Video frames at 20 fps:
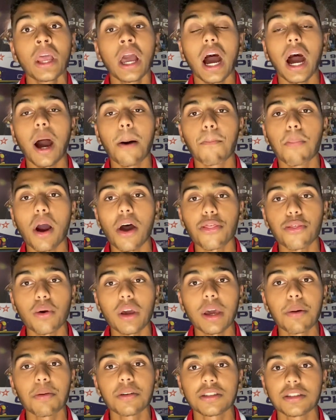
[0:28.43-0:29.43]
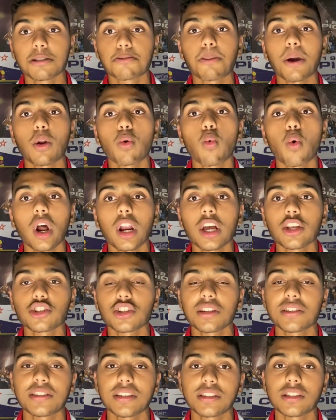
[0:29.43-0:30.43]
Brathwaite able to spend
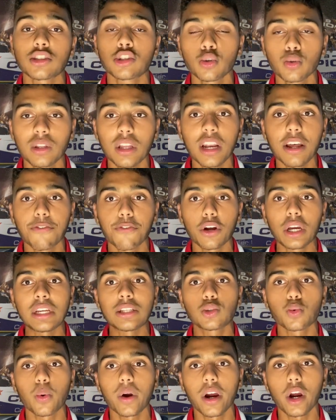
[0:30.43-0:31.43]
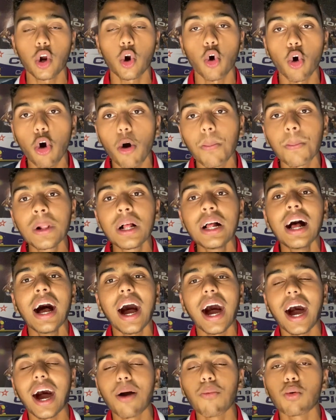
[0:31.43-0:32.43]
162 deliveries, where Hope
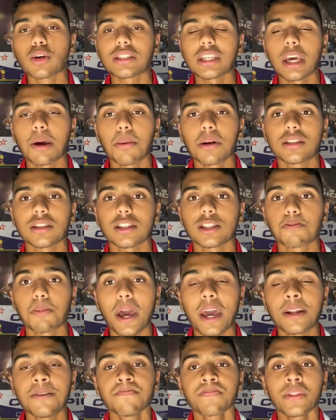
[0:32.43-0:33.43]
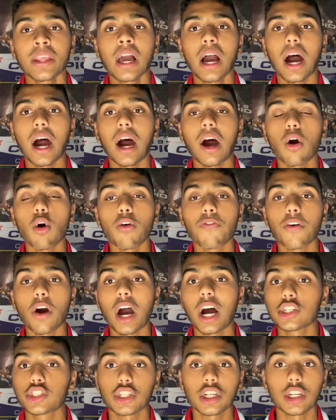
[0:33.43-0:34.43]
was able to spend over
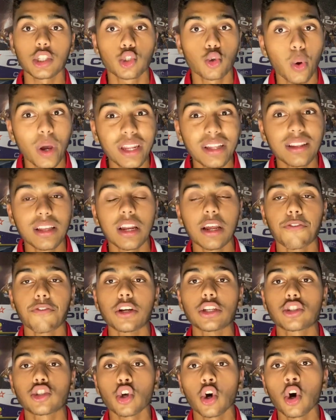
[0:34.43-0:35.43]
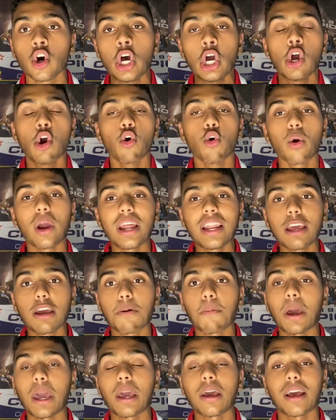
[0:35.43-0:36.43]
120 deliveries. So
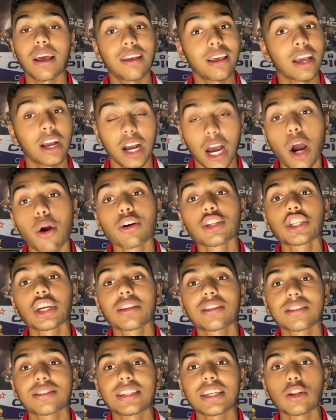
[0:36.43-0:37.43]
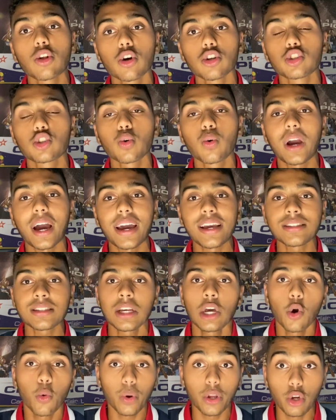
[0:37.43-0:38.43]
really encouraging to see those two guys.
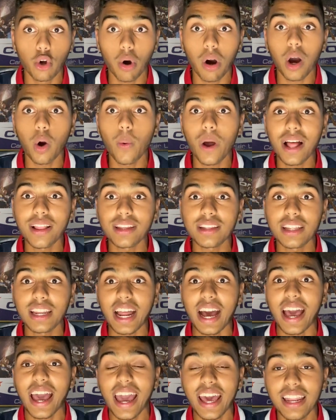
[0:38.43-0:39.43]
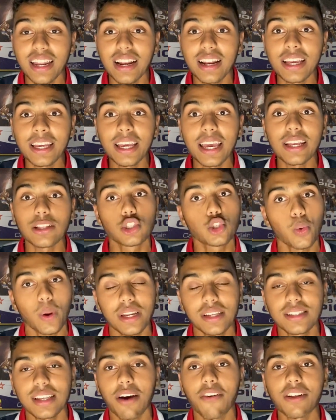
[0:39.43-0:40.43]
We know how well they did at Headingley in
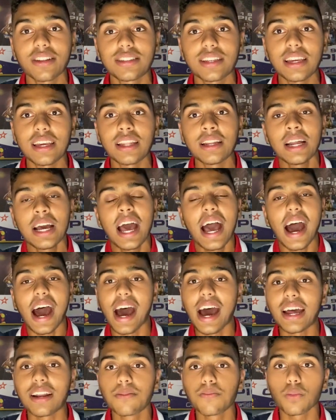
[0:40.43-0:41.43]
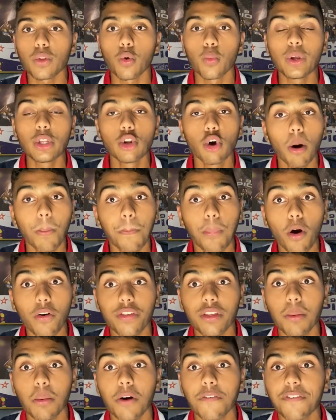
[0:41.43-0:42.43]
2017. And we know both
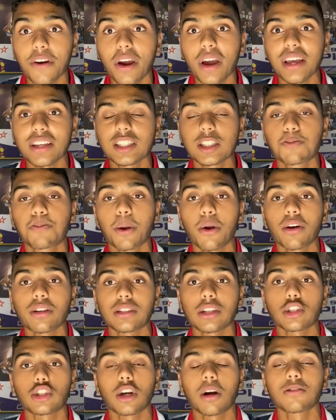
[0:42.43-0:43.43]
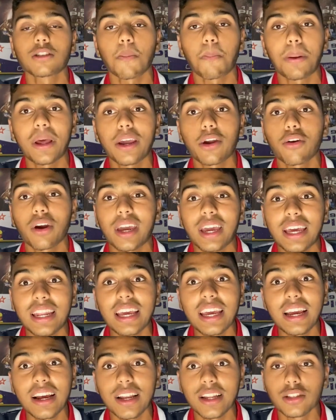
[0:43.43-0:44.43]
of them are very experienced in terms of playing cricket in
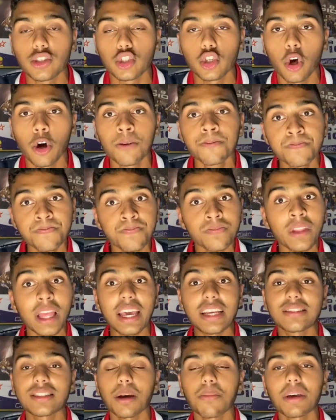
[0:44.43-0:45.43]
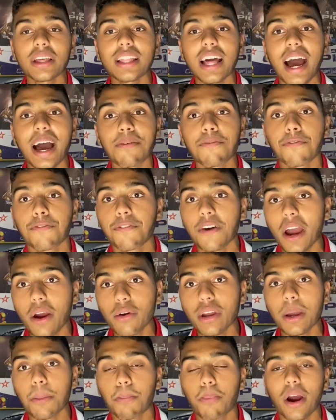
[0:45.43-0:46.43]
England. So it's something that I'm
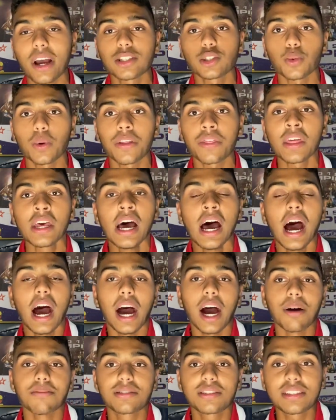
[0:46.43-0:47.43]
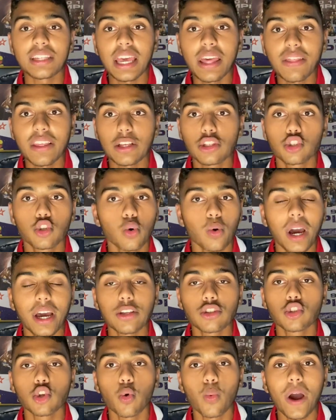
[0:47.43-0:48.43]
very impressed with, seeing these two
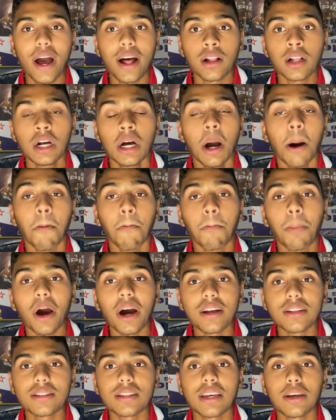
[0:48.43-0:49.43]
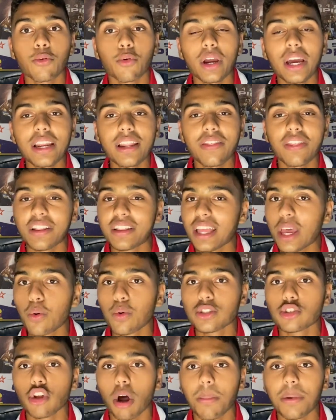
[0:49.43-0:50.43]
guys do well. But really the day
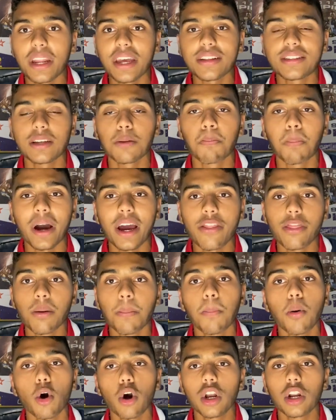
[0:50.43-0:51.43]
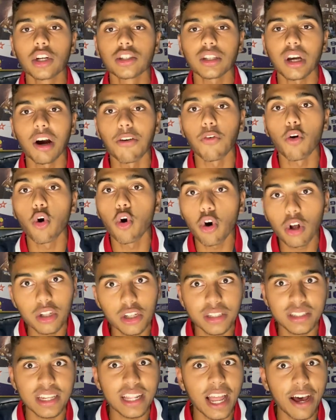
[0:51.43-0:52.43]
was dominated by the bowlers of
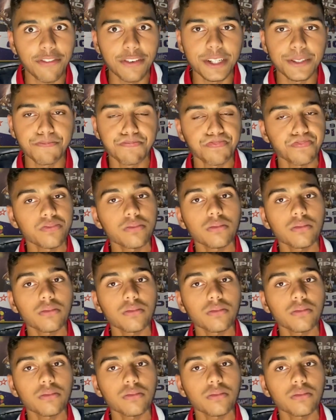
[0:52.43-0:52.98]
Holders 11.